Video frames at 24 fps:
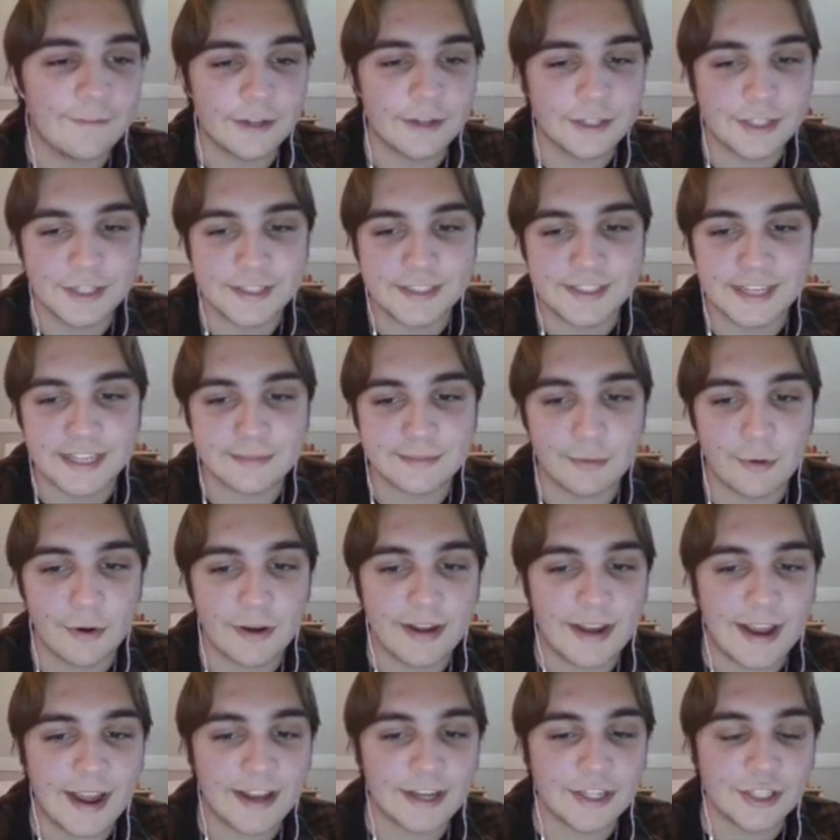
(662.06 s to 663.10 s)
averages
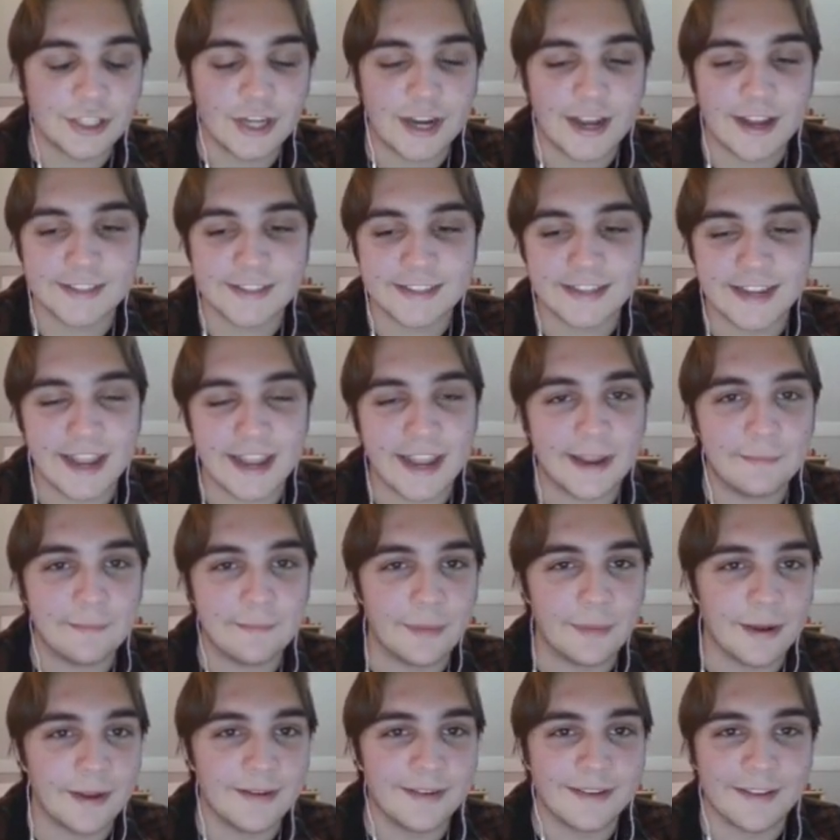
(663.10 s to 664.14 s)
6.9 shots a game,
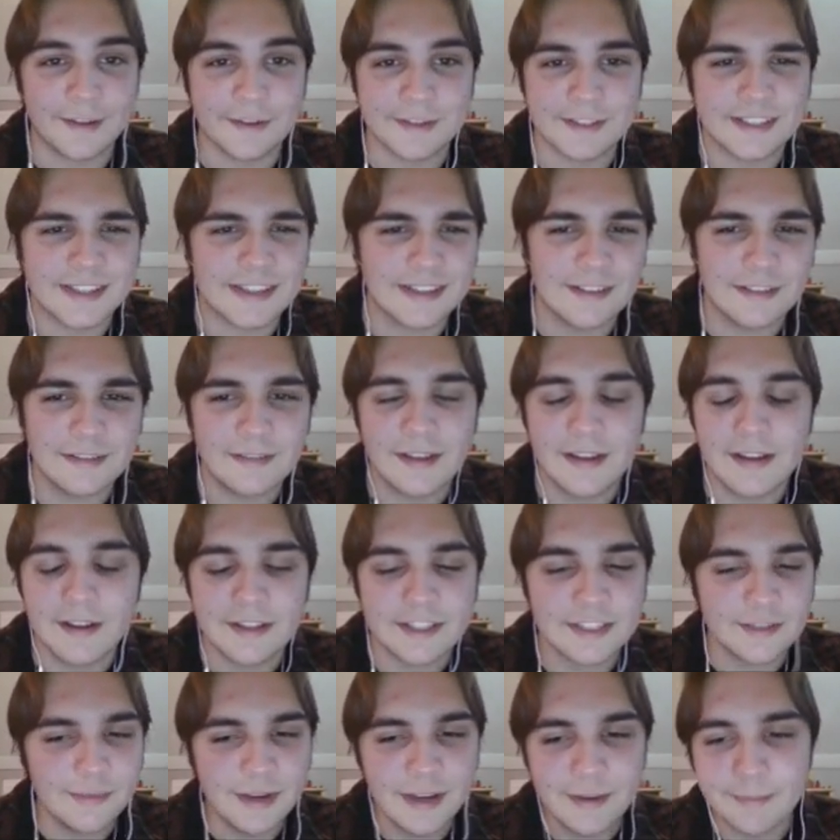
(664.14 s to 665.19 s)
but those,
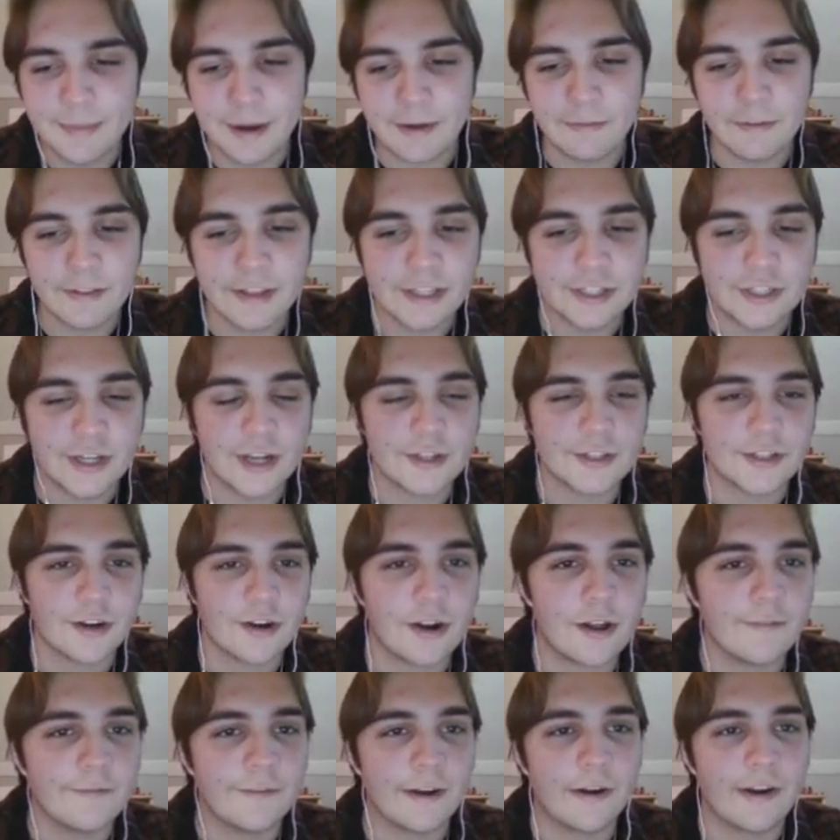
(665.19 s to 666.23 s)
to me, Beverley's shots are
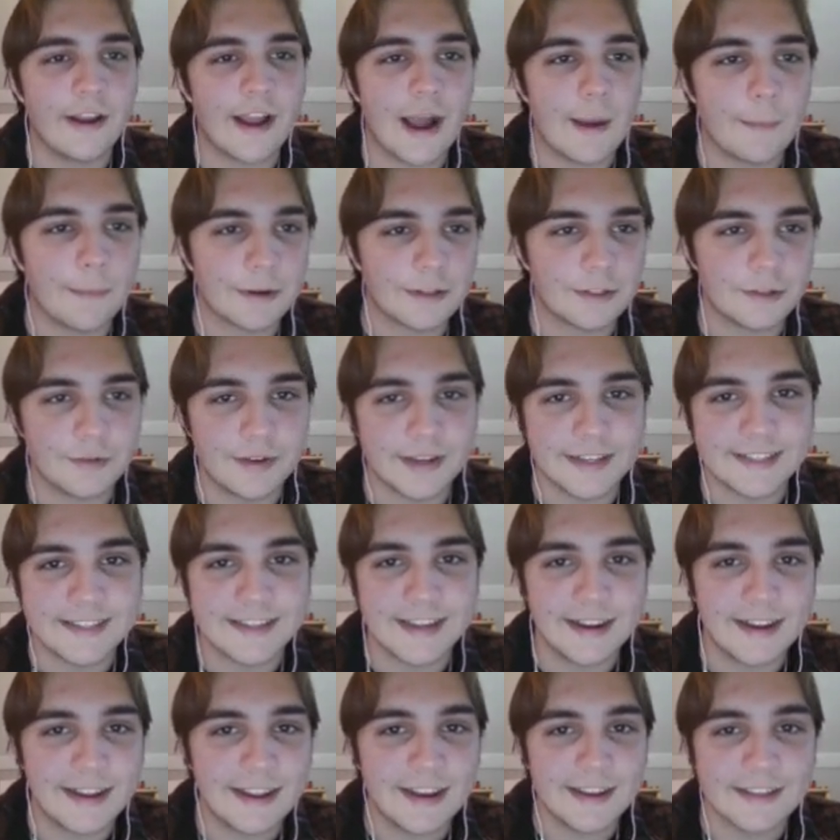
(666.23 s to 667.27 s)
all very
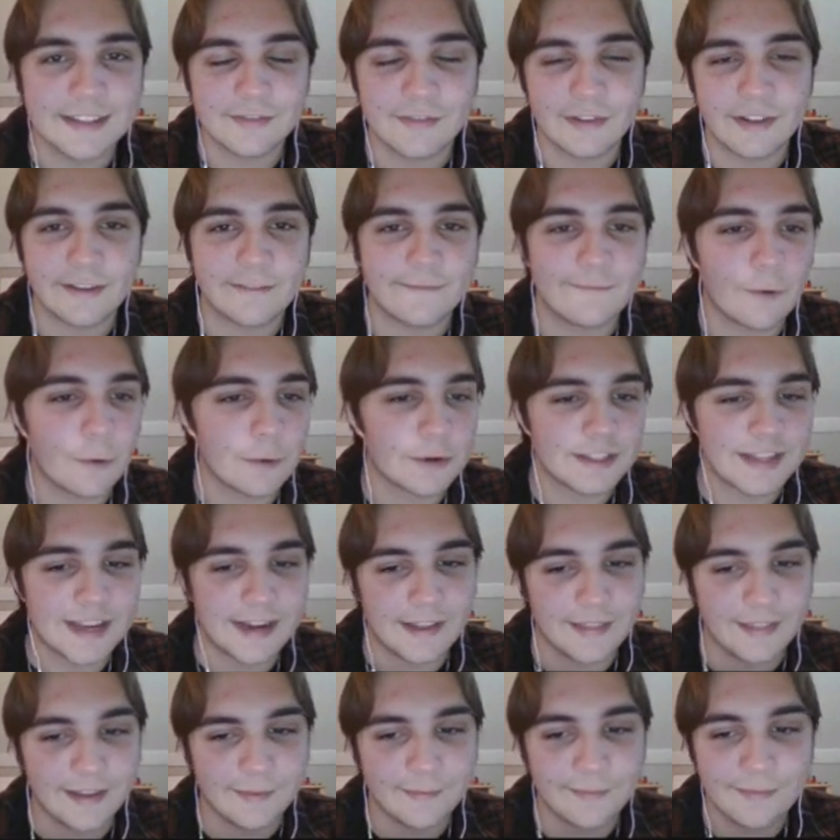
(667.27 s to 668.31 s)
opportunistic. He doesn't really force
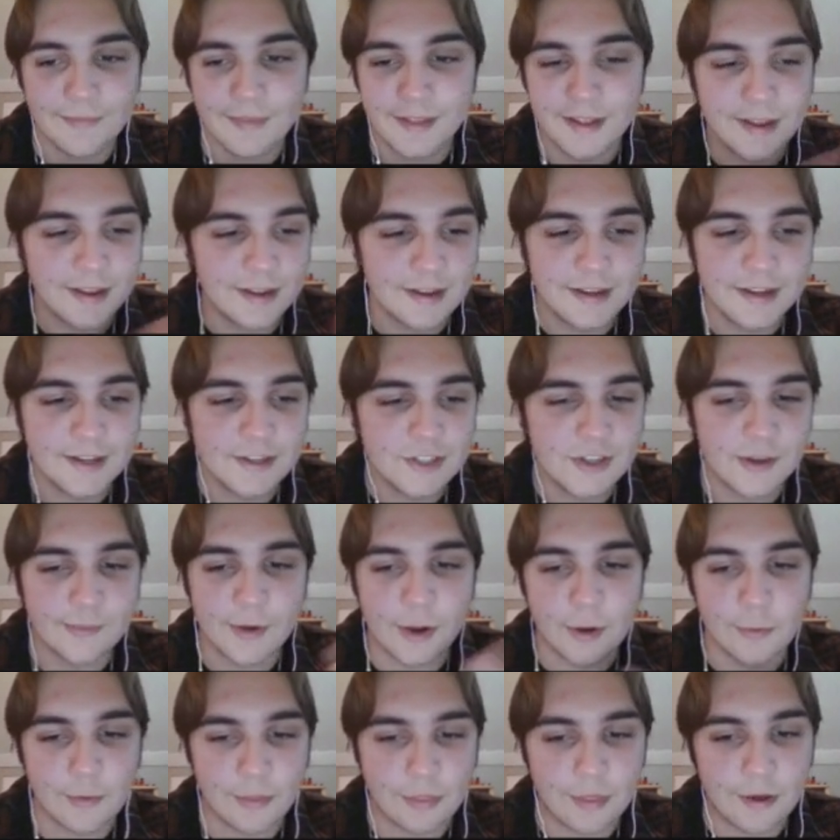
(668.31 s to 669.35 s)
anything, so I'm
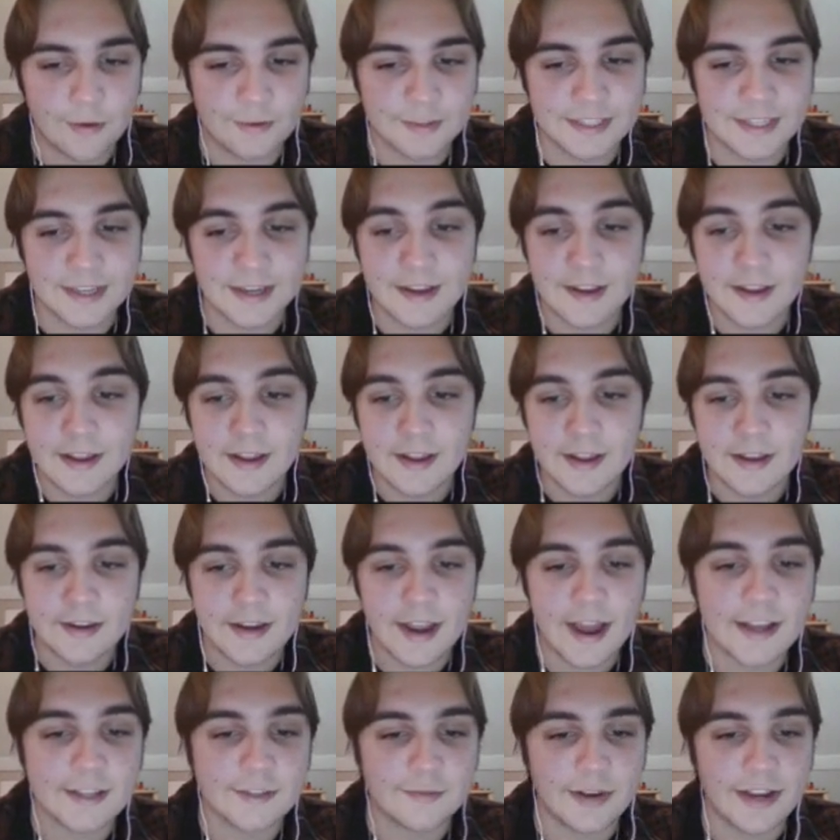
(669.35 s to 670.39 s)
good with those.
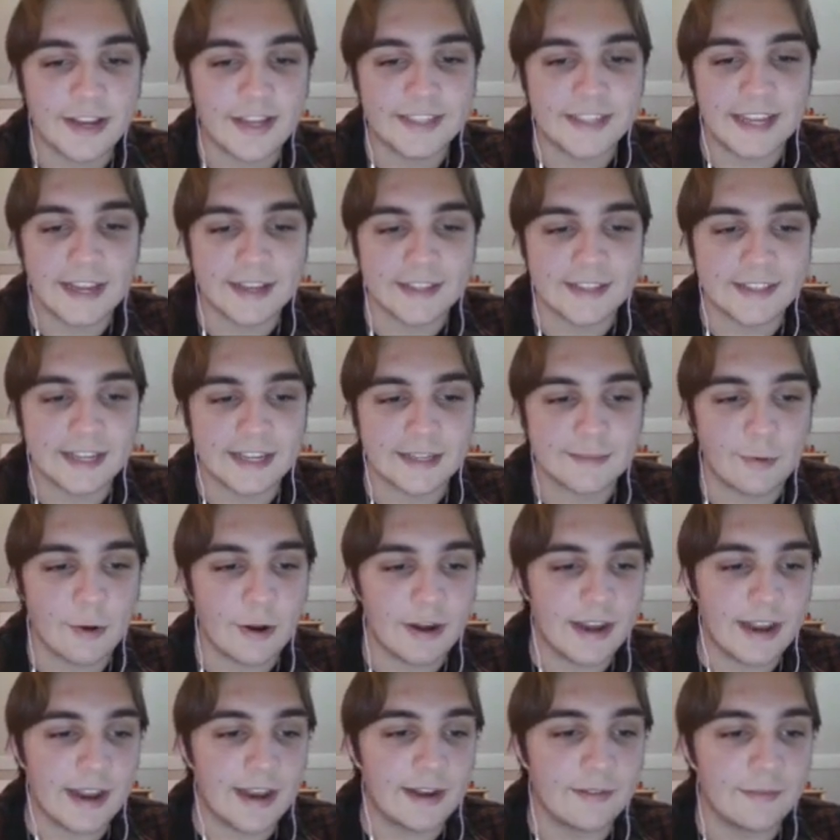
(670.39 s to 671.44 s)
Naz Reid taking
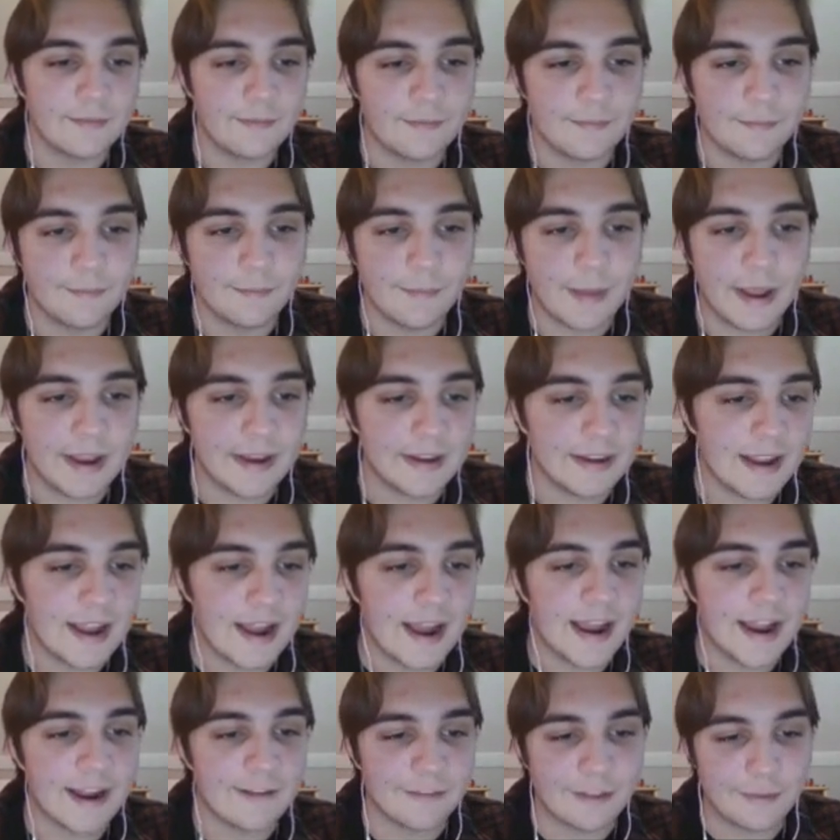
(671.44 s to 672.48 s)
6.8, main
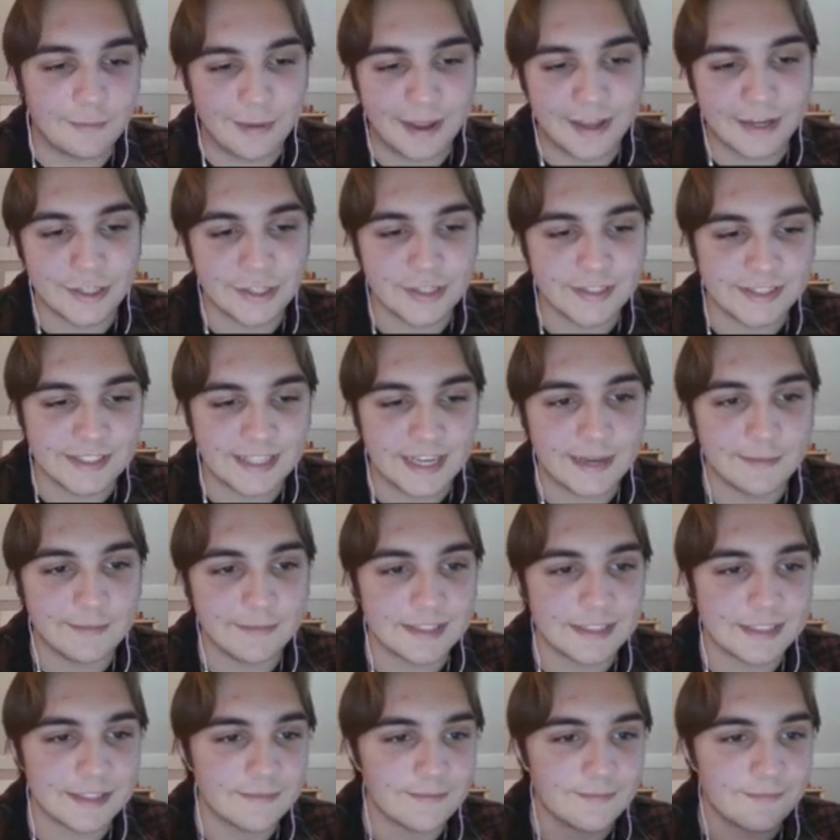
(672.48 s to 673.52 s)
guy off the bench, it
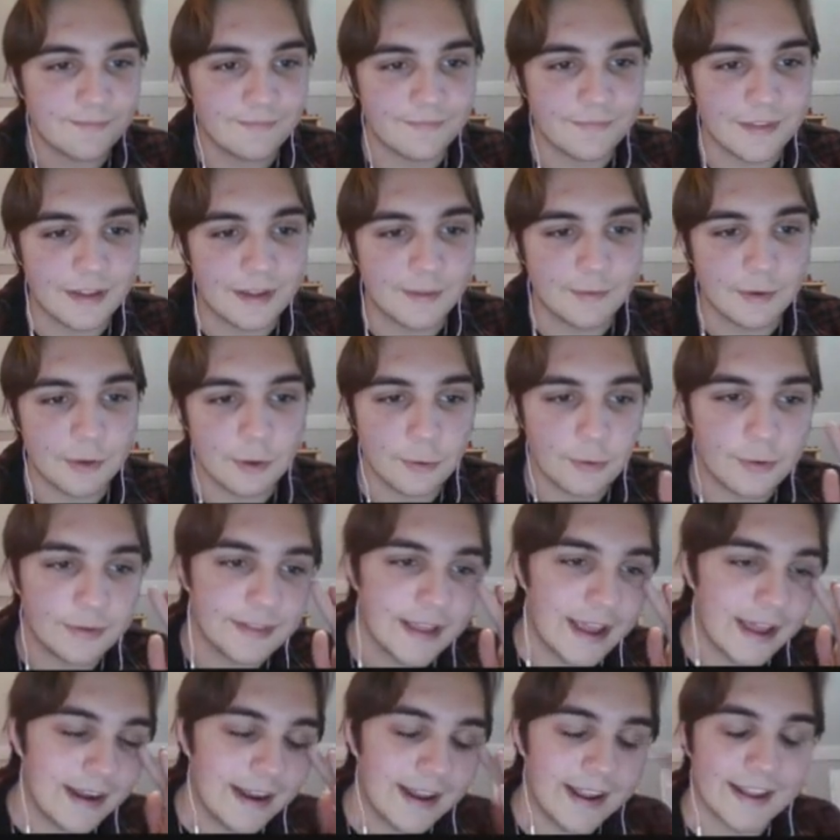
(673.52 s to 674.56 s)
seems. I'm cool with
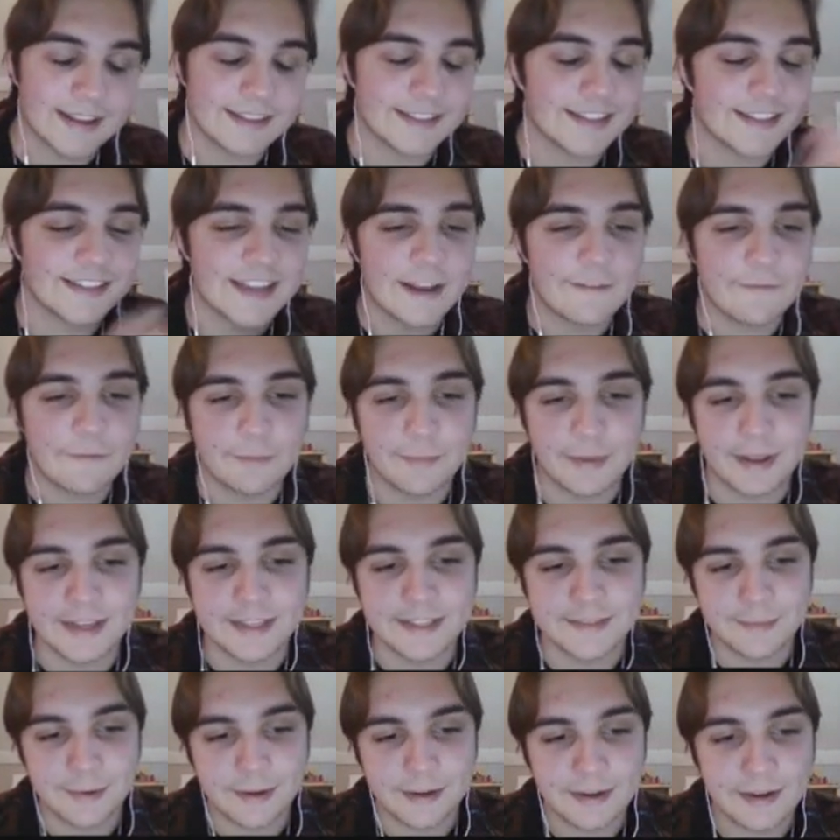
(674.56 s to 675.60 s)
that, I guess aside from
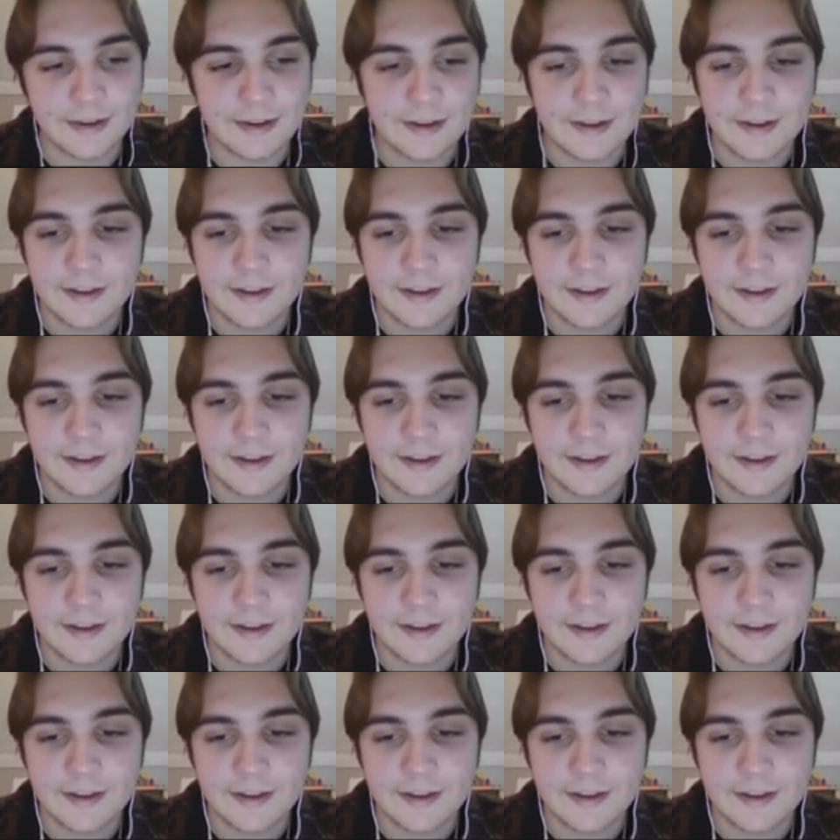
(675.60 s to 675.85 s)
Bees, but